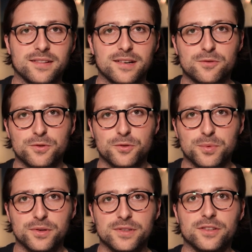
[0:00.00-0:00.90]
and I'll
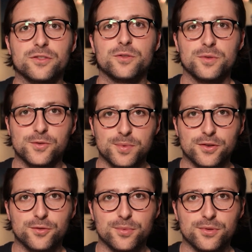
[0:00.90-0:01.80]
respond as soon as
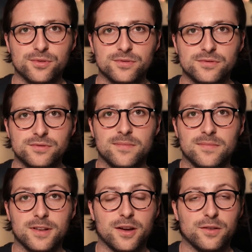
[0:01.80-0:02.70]
possible.
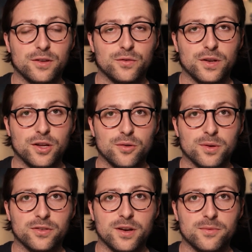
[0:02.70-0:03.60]
Now if this video
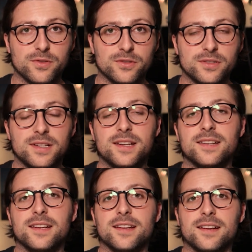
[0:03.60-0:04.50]
was helpful,
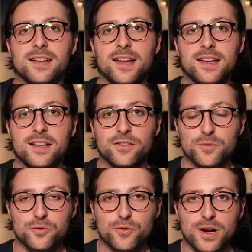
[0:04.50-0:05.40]
then a like and
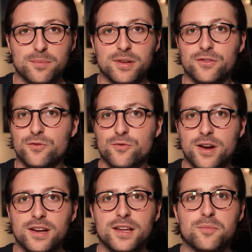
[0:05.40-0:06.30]
subscribe is
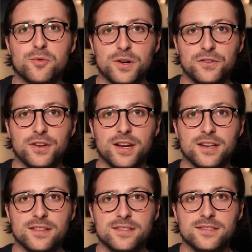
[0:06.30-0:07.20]
greatly
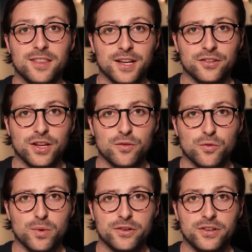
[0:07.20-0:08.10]
appreciated. Thanks again
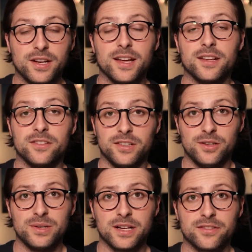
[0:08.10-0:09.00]
for watching and see
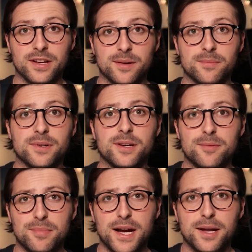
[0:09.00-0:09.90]
you next time.
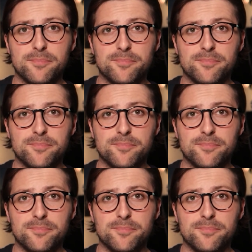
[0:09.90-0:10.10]
Bye!